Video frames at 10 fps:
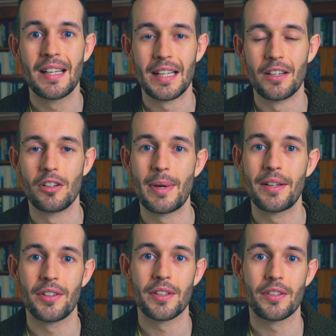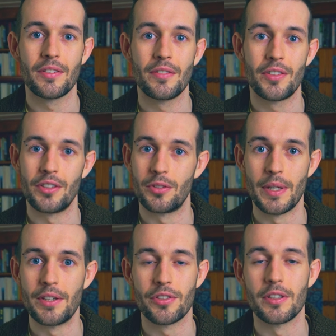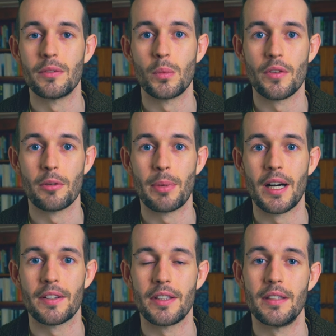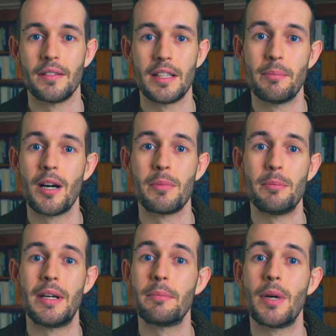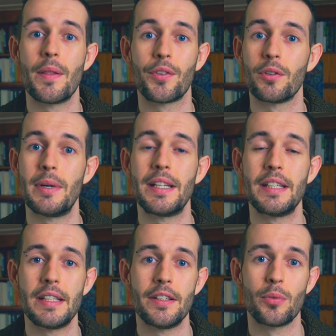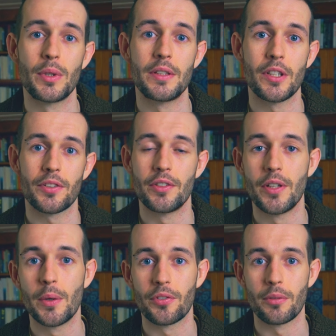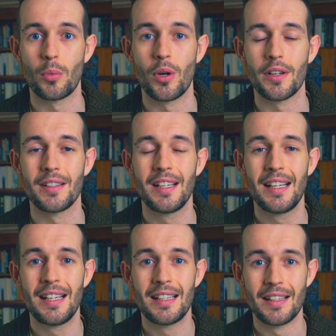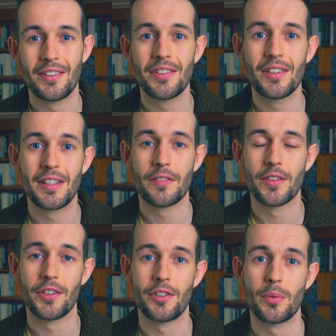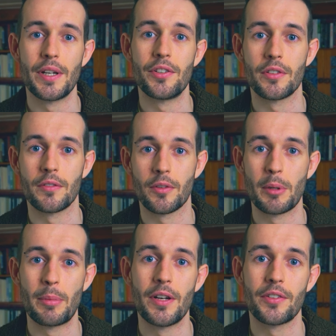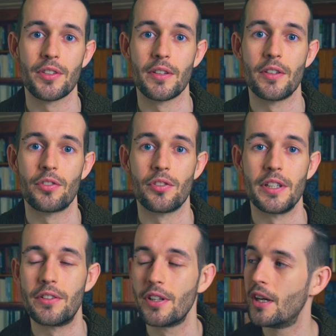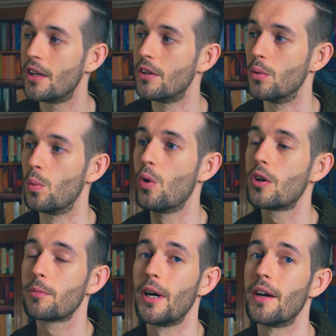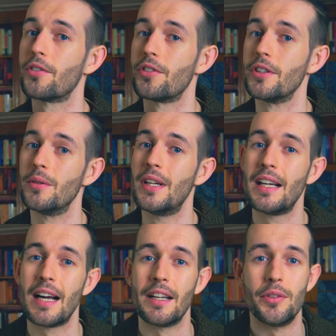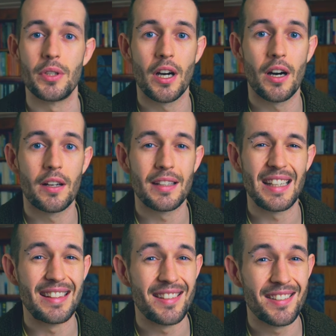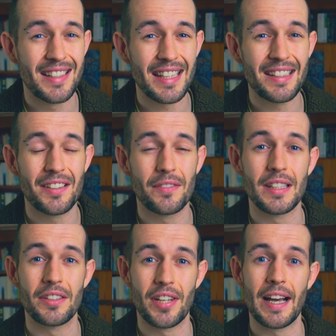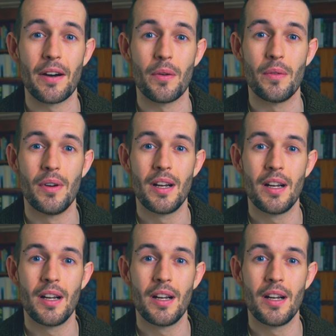In a romantic situation with your partner, it might be many months or many years where you've got to know someone. This is a different situation from the person on the street who walks past you and you can't instinctively tell